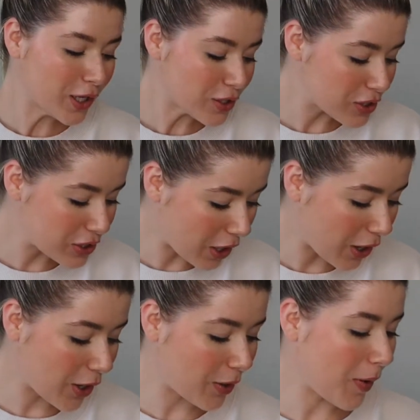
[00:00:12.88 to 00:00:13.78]
So
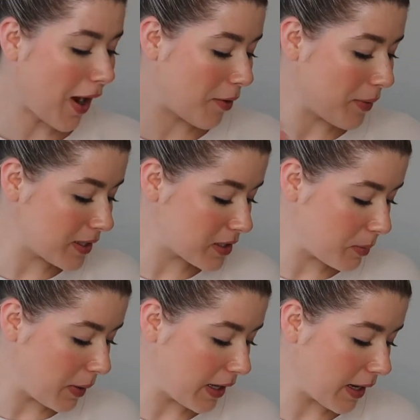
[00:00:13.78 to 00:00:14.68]
I went to
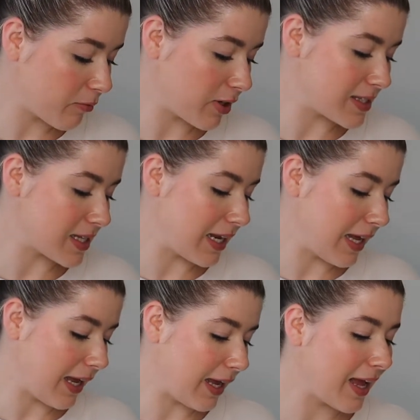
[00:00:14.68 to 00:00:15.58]
B&M
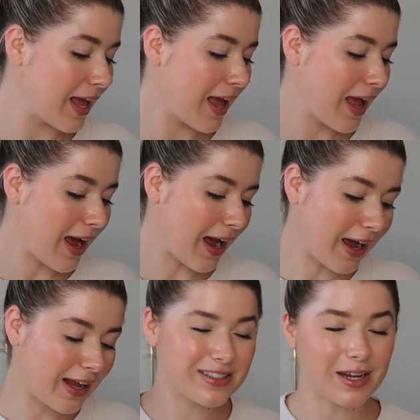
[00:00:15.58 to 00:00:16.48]
recently
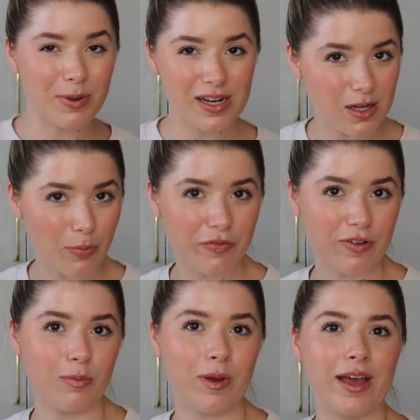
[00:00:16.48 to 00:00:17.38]
and I picked up a
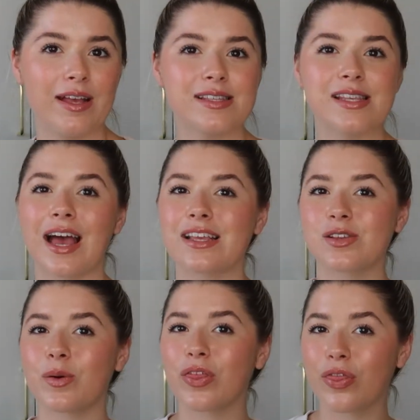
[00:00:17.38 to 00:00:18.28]
few bits and
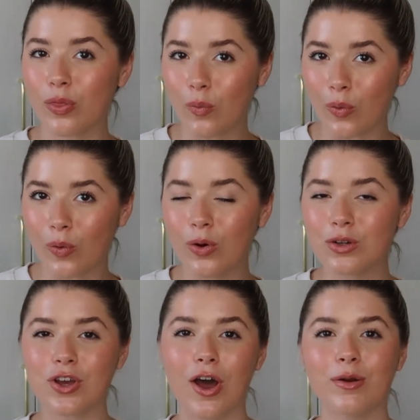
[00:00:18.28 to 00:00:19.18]
so I
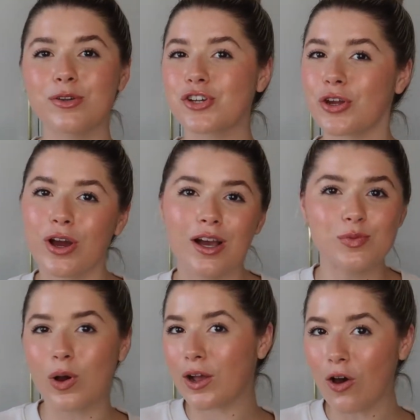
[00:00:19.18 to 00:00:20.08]
thought I would show you
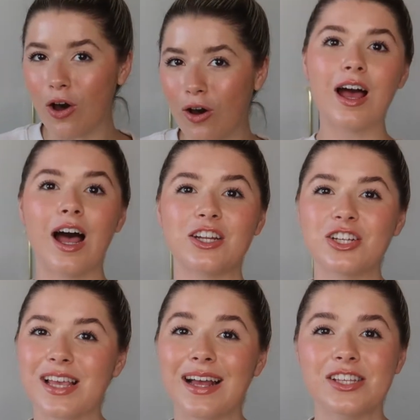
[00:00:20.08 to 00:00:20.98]
guys what I got. I
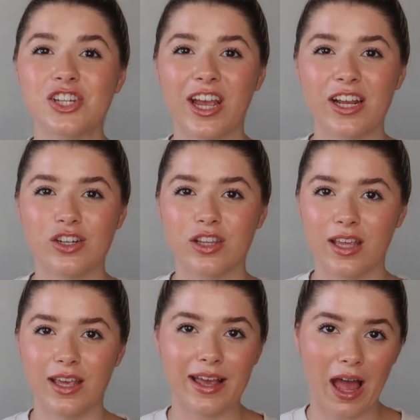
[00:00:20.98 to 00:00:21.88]
just had to change
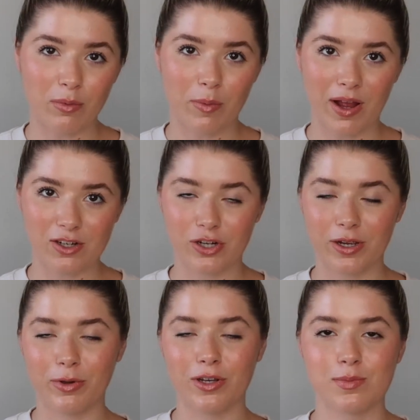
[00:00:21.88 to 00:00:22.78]
the camera
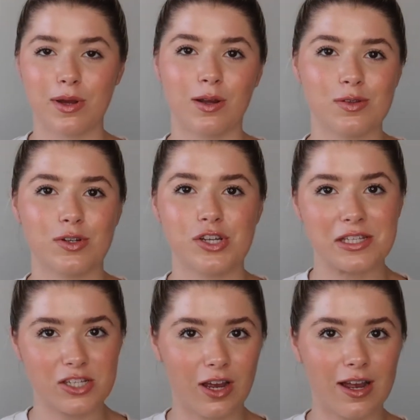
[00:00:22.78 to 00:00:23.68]
battery because my last one
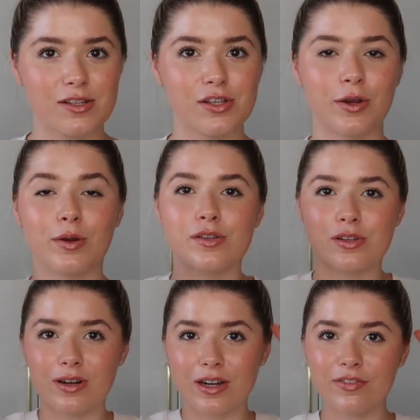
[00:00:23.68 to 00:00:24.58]
just died so
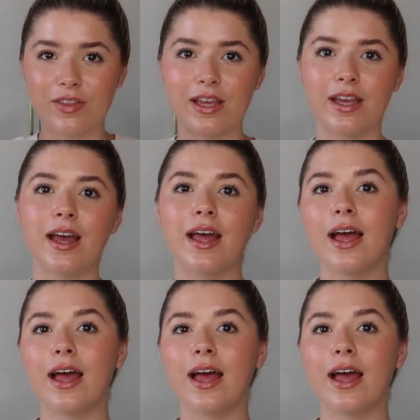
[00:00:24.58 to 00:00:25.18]
sorry if the